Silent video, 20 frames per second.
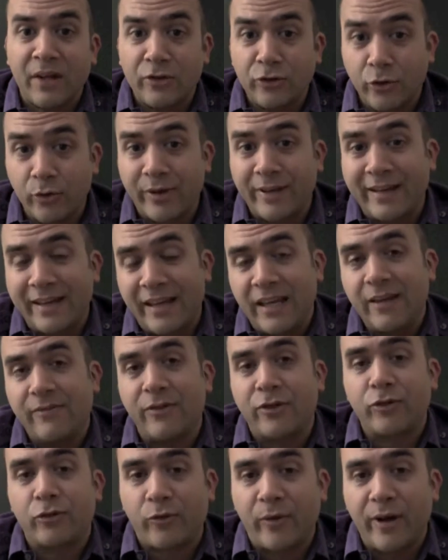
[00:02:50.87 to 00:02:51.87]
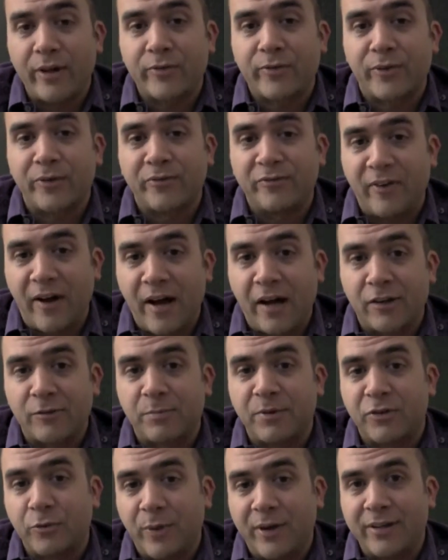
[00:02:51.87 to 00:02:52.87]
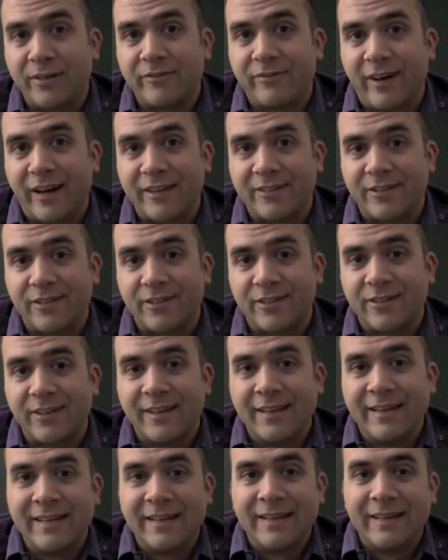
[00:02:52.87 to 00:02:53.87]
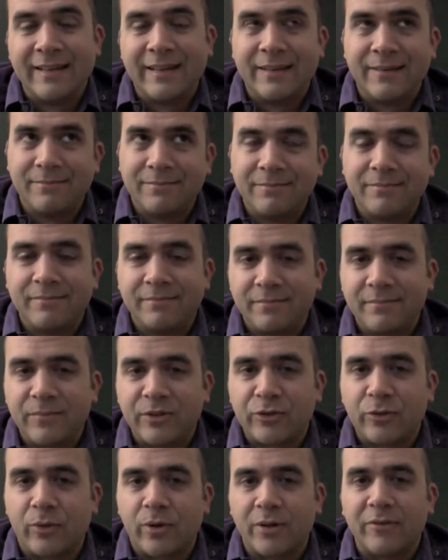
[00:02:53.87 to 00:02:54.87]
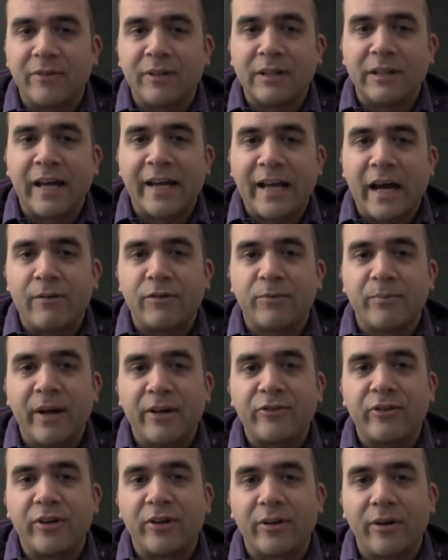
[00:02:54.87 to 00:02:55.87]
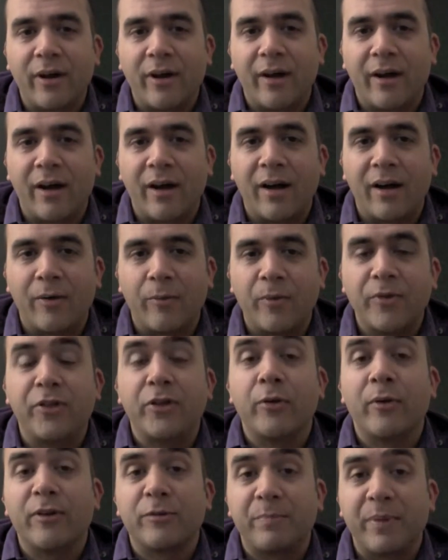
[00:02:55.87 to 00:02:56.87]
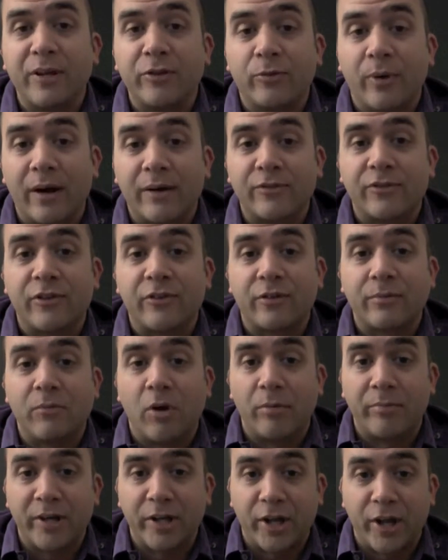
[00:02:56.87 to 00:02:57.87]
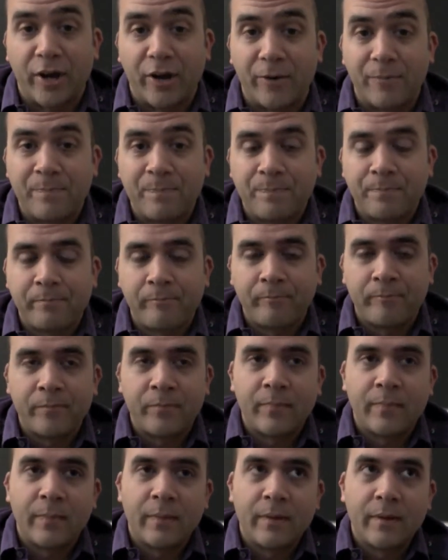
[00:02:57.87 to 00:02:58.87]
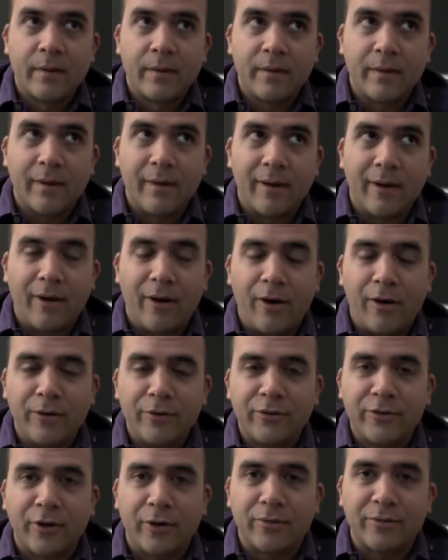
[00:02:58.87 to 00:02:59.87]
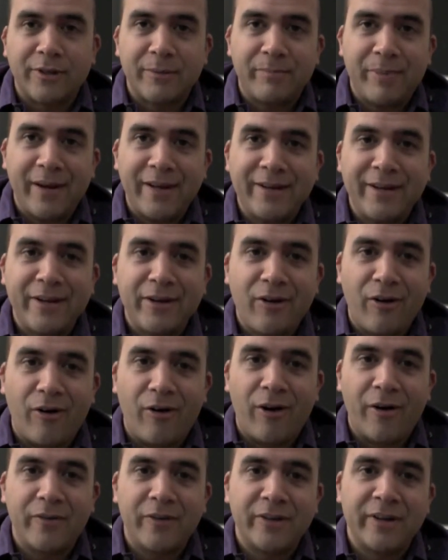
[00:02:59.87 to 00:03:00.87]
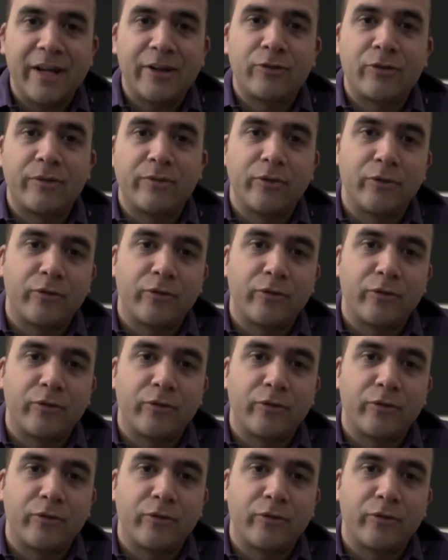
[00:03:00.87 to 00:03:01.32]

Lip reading: You can even transfer files between devices, sort of like I was mentioning with the USB drives just a moment ago. Also, depending on the nature of your